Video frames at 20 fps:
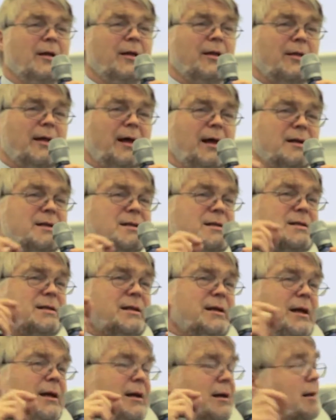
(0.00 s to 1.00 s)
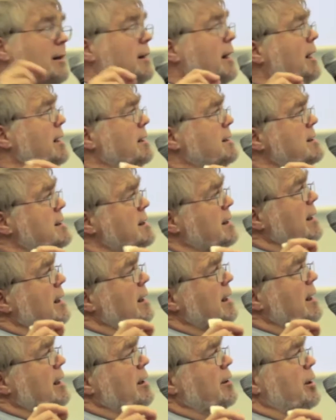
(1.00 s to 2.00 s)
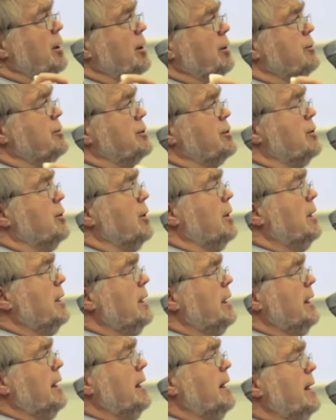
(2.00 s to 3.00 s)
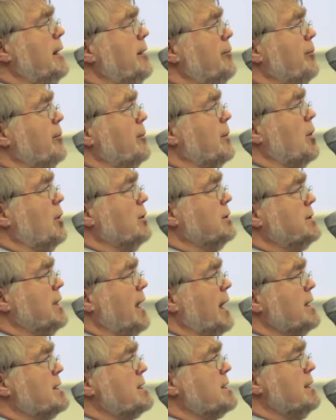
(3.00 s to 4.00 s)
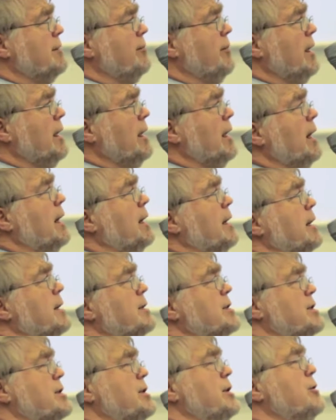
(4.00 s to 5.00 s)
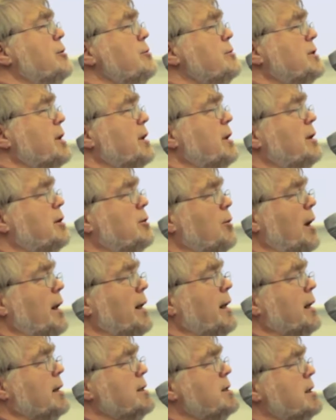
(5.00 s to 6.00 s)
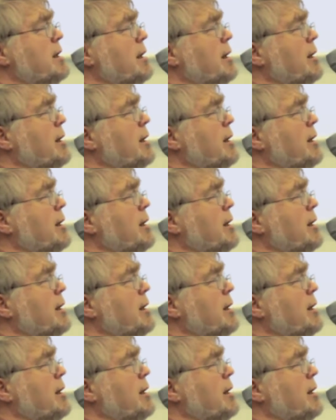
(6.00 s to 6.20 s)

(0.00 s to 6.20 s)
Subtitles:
That's the usual context. And it assumes that the dwellings